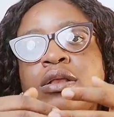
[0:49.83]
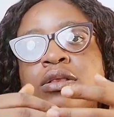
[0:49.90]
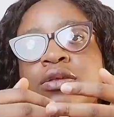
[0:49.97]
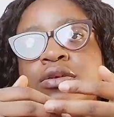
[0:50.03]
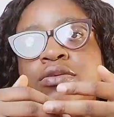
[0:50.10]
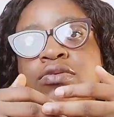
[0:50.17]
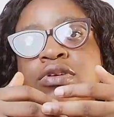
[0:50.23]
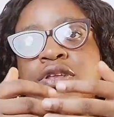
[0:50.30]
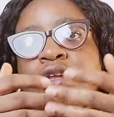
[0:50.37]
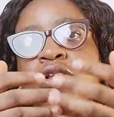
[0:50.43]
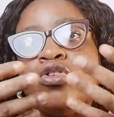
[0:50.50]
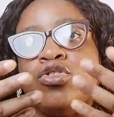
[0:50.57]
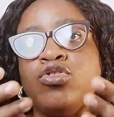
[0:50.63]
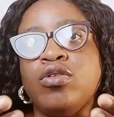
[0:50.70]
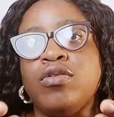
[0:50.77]
the reason
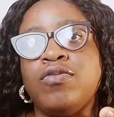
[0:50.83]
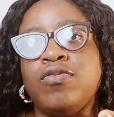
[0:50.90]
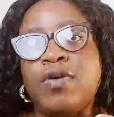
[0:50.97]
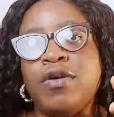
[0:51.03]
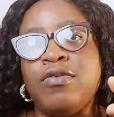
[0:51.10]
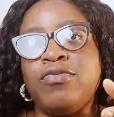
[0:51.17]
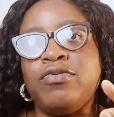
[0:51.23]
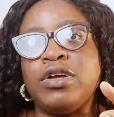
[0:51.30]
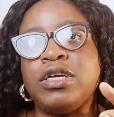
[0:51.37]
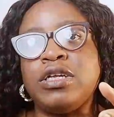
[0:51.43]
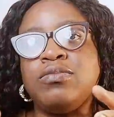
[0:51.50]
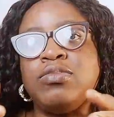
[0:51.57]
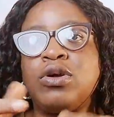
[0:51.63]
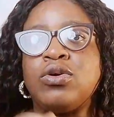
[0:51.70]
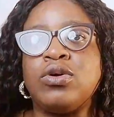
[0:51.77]
is not
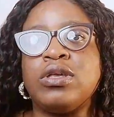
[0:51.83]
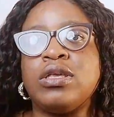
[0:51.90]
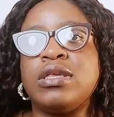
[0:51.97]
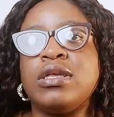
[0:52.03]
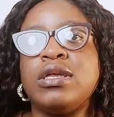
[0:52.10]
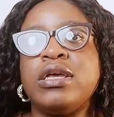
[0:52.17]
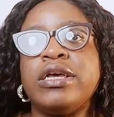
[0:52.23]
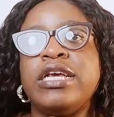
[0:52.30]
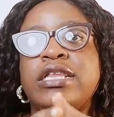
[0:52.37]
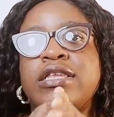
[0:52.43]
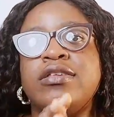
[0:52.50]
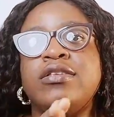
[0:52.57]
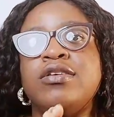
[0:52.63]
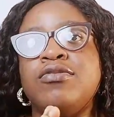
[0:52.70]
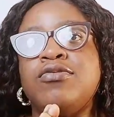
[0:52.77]
far-fetched because it
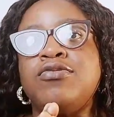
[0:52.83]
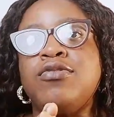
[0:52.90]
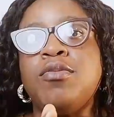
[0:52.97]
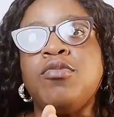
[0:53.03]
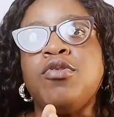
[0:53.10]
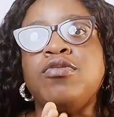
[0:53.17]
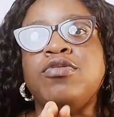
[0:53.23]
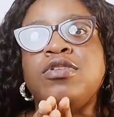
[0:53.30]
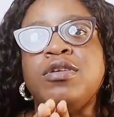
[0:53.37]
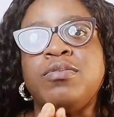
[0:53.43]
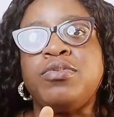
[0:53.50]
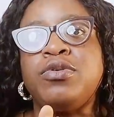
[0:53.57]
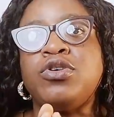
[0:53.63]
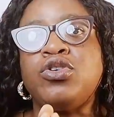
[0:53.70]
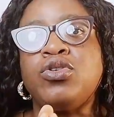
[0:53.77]
is a form of
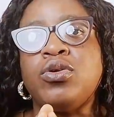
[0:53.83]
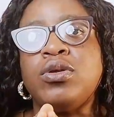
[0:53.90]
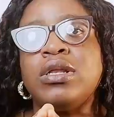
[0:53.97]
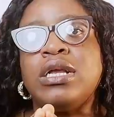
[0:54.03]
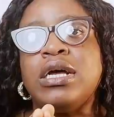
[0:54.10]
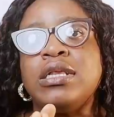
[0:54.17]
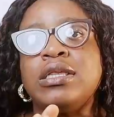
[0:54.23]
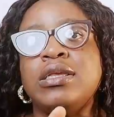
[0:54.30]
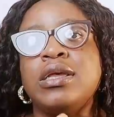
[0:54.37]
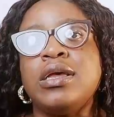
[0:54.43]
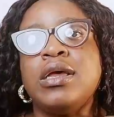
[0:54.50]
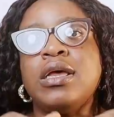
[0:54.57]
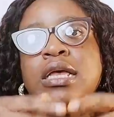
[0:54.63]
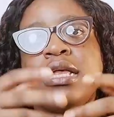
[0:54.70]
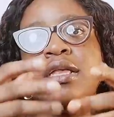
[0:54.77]
separation that
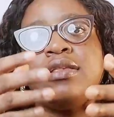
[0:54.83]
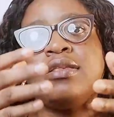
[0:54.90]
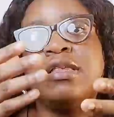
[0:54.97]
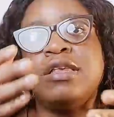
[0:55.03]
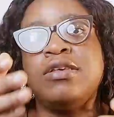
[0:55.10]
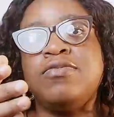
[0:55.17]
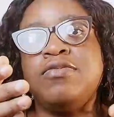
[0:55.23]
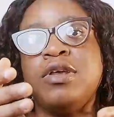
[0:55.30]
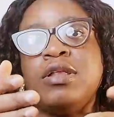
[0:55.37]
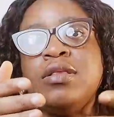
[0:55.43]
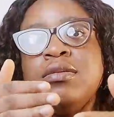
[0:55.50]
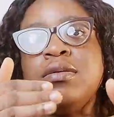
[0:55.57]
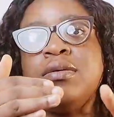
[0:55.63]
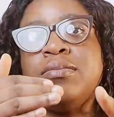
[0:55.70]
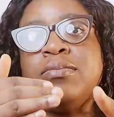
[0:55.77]
is
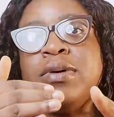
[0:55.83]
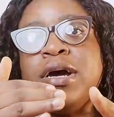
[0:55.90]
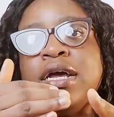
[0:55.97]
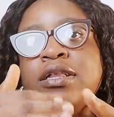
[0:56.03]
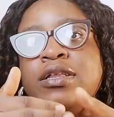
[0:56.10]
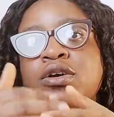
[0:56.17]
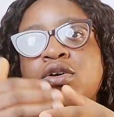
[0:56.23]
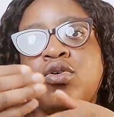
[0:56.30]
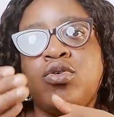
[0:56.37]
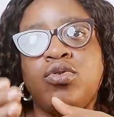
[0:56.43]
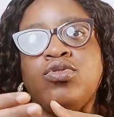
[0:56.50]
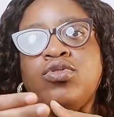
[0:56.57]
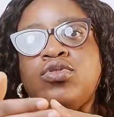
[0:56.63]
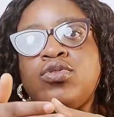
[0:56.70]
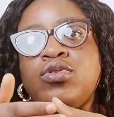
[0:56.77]
given by the
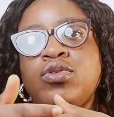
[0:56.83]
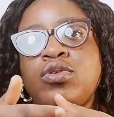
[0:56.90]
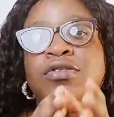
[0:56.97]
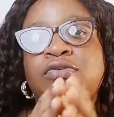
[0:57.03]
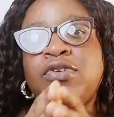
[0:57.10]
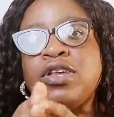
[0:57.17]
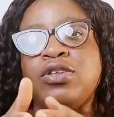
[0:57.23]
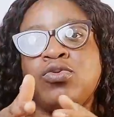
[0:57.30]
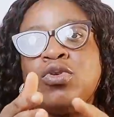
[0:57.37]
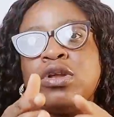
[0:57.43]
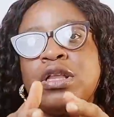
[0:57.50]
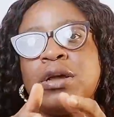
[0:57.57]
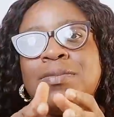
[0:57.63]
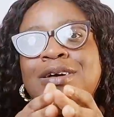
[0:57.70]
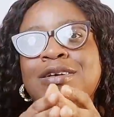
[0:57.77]
court. The first thing we
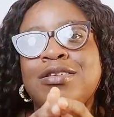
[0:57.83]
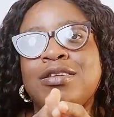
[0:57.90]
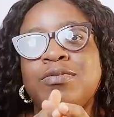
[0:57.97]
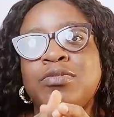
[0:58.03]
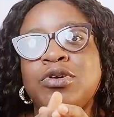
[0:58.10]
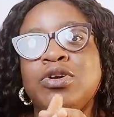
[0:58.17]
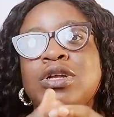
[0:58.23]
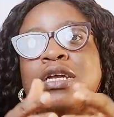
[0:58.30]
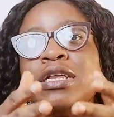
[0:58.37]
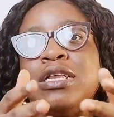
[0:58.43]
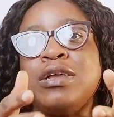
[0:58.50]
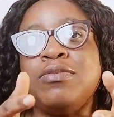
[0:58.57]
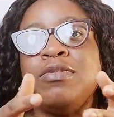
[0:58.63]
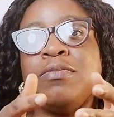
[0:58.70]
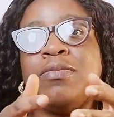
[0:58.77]
note about separation, as the
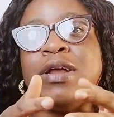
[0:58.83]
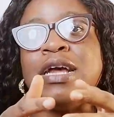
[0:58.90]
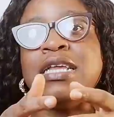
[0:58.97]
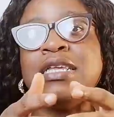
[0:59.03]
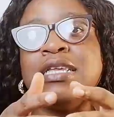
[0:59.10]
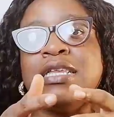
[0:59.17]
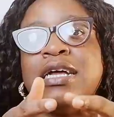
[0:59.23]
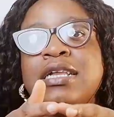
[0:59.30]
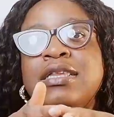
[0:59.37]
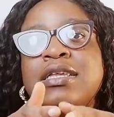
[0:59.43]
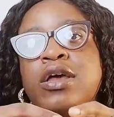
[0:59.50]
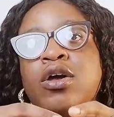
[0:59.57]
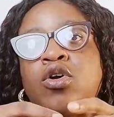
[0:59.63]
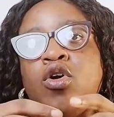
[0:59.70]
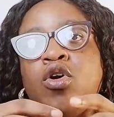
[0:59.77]
name implies, is that a